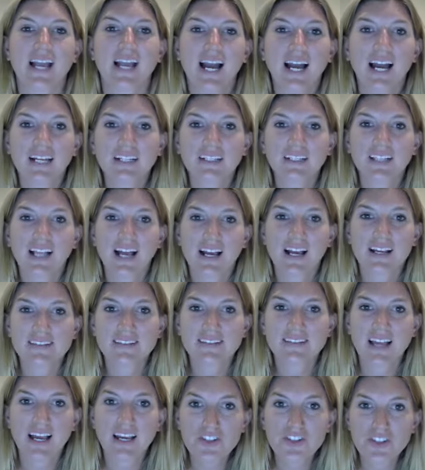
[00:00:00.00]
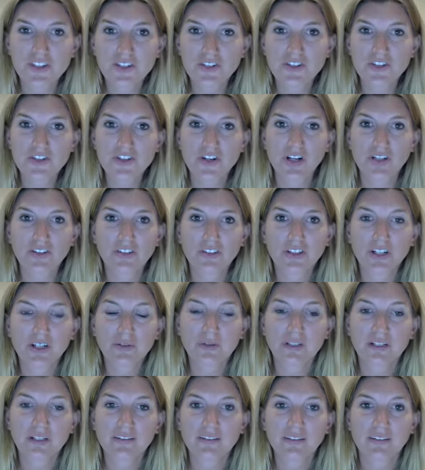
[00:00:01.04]
Hi class, as your instructor I
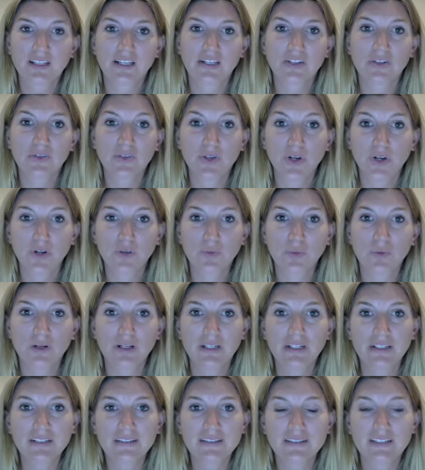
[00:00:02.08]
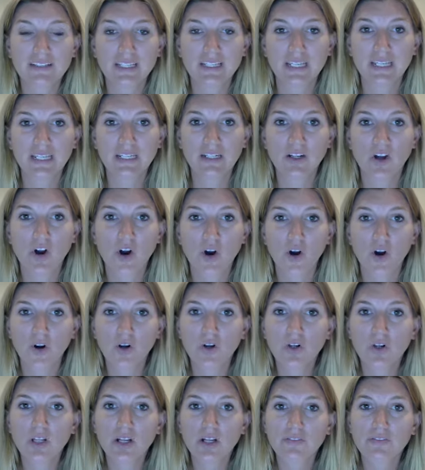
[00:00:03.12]
wanted to let you know what is in
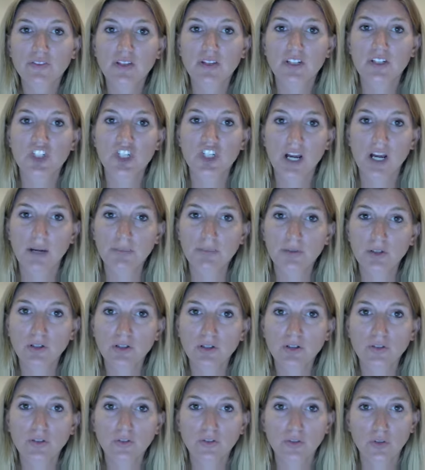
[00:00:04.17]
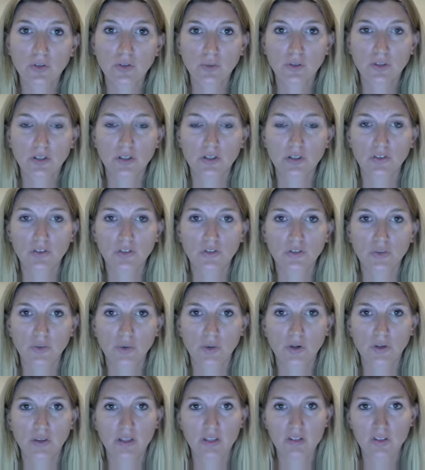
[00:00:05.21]
all of the chapter folders
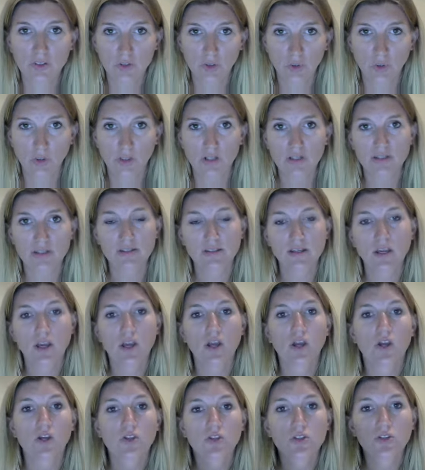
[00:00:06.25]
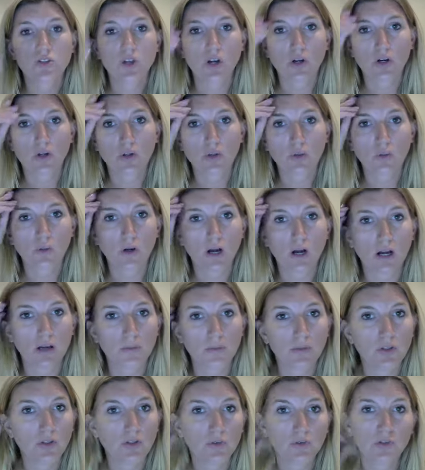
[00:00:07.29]
for this course. So
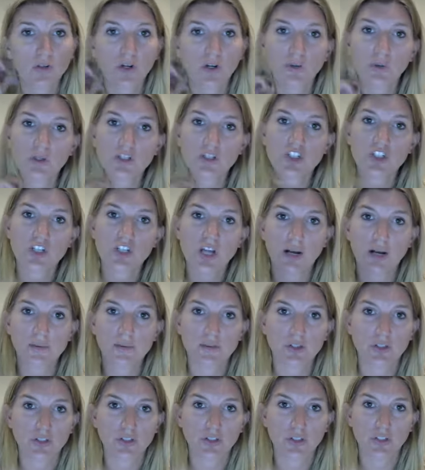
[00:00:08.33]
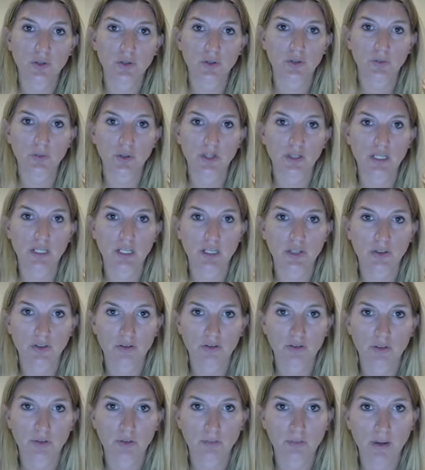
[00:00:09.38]
you'll know which chapter you're working
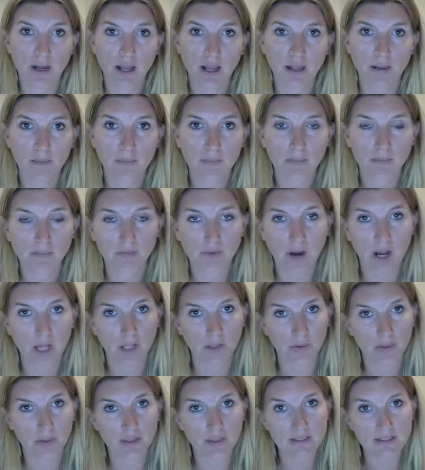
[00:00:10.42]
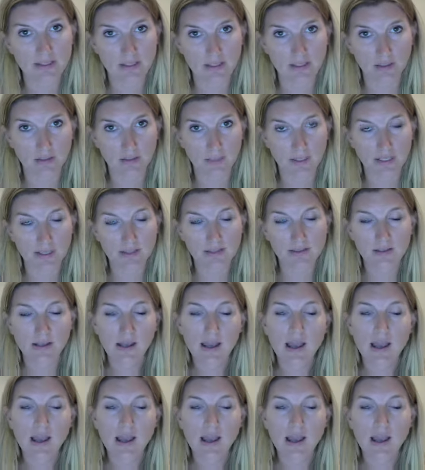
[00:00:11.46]
through by following the syllabus.